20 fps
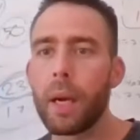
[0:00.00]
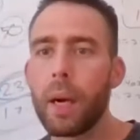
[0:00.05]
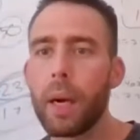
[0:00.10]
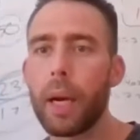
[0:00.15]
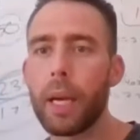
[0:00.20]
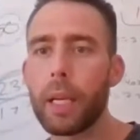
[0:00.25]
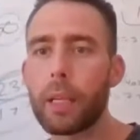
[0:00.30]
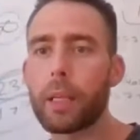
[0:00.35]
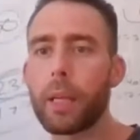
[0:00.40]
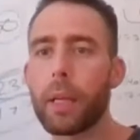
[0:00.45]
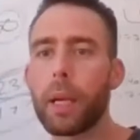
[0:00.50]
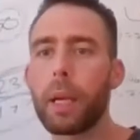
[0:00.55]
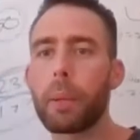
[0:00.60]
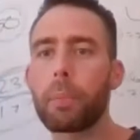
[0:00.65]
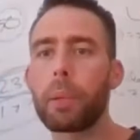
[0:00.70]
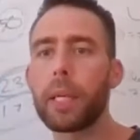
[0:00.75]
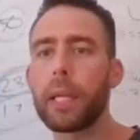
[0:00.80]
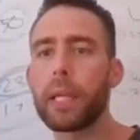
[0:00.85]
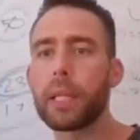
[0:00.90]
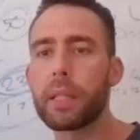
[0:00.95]
All right,
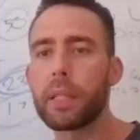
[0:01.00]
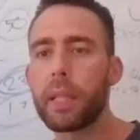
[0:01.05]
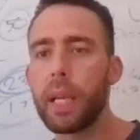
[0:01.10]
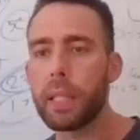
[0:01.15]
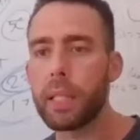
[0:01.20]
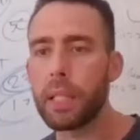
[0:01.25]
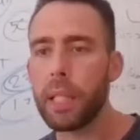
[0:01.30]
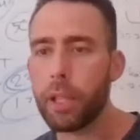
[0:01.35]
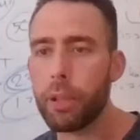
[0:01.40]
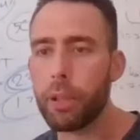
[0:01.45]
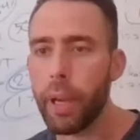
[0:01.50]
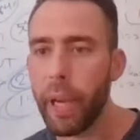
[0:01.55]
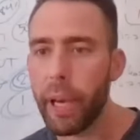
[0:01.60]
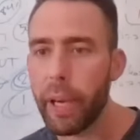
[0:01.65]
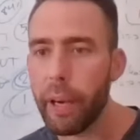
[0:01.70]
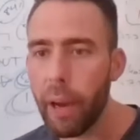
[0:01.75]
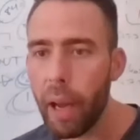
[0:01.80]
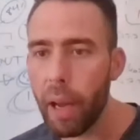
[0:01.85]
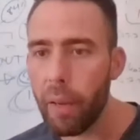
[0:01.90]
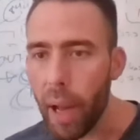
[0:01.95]
please, does the
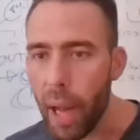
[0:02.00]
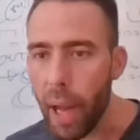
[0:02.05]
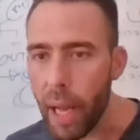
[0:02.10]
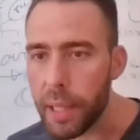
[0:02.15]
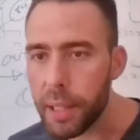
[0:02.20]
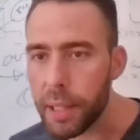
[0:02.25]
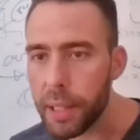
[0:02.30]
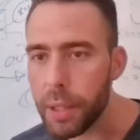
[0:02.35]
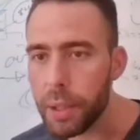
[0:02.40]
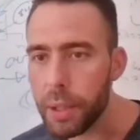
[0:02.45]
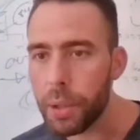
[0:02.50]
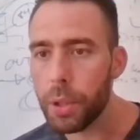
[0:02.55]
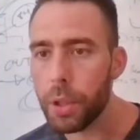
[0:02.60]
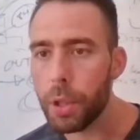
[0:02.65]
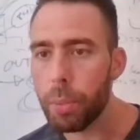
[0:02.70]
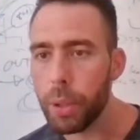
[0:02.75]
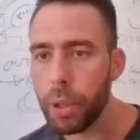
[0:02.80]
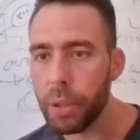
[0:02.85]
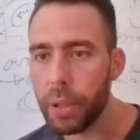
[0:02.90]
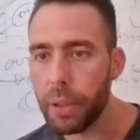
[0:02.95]
creator have access to the
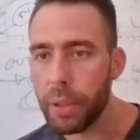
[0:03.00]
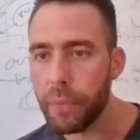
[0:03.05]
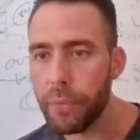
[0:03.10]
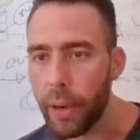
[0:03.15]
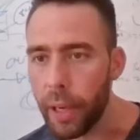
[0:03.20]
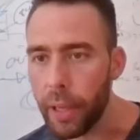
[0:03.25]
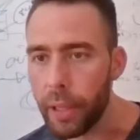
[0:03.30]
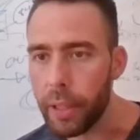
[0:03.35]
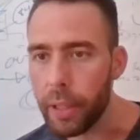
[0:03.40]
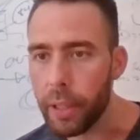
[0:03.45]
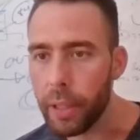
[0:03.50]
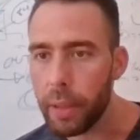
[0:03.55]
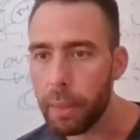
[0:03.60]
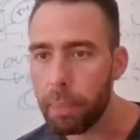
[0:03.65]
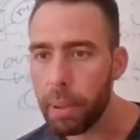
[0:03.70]
community fund?